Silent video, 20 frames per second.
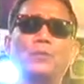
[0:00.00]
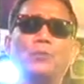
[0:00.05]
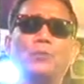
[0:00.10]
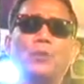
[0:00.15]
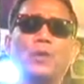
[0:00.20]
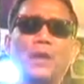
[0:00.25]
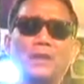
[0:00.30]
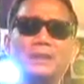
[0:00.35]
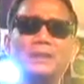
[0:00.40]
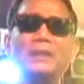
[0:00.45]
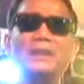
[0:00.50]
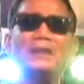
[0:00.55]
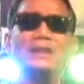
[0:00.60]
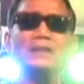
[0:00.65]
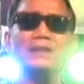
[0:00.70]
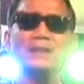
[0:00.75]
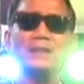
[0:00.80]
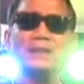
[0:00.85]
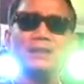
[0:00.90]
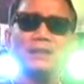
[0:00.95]
What
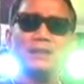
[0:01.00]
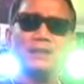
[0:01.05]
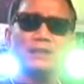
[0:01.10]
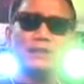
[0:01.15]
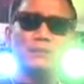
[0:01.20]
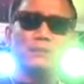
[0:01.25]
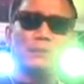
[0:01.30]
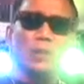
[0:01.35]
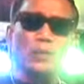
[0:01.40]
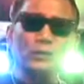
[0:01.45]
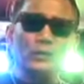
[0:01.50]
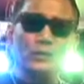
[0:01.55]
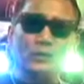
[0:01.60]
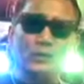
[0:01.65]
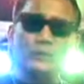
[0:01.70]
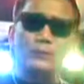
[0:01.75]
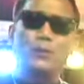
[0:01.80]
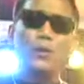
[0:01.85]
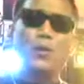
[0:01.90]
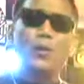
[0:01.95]
is the most
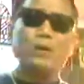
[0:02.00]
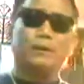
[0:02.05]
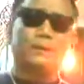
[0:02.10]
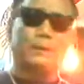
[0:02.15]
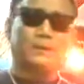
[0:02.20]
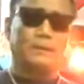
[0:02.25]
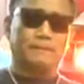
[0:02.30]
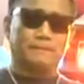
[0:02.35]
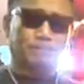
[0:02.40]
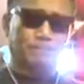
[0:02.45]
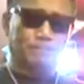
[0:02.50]
important